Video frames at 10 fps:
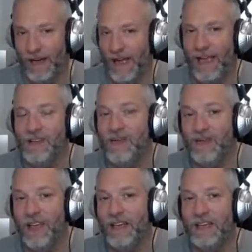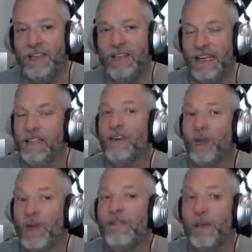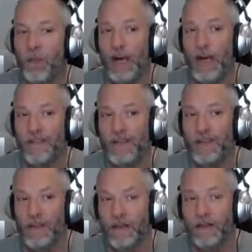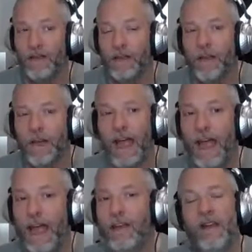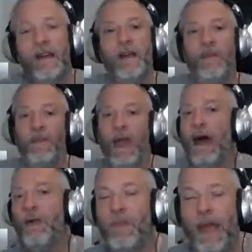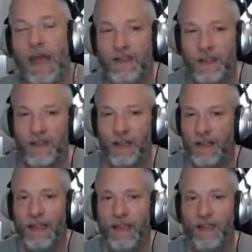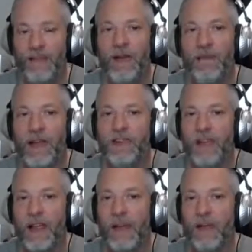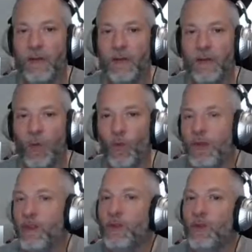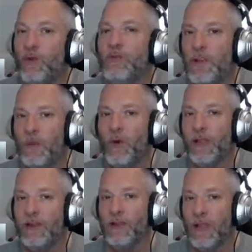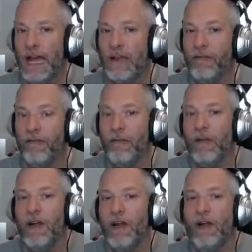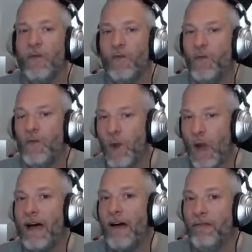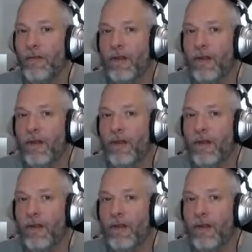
as you've said, it's a grieving process. And I would imagine that it's very much like when you lose someone in your life, you have